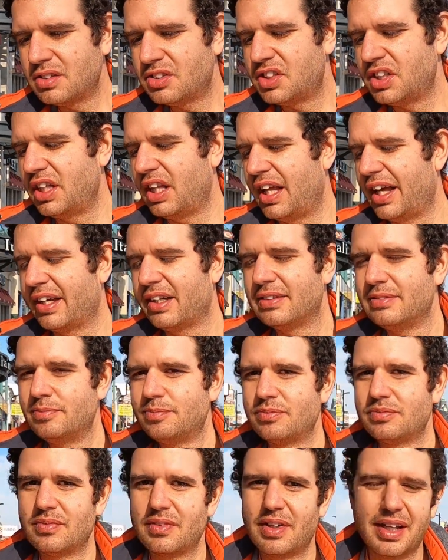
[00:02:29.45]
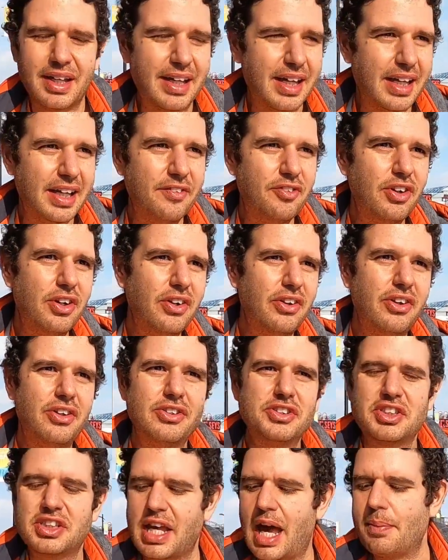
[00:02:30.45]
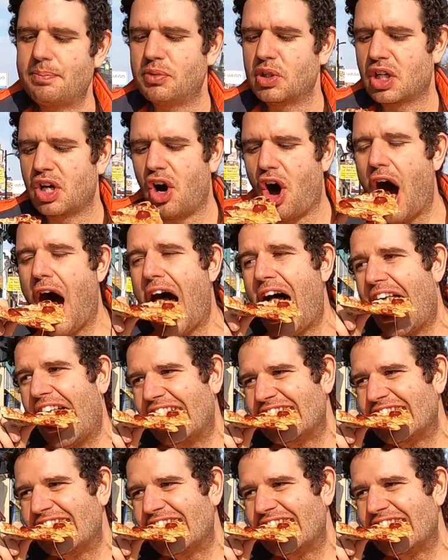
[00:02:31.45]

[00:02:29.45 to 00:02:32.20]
See, like, even a little skeptical.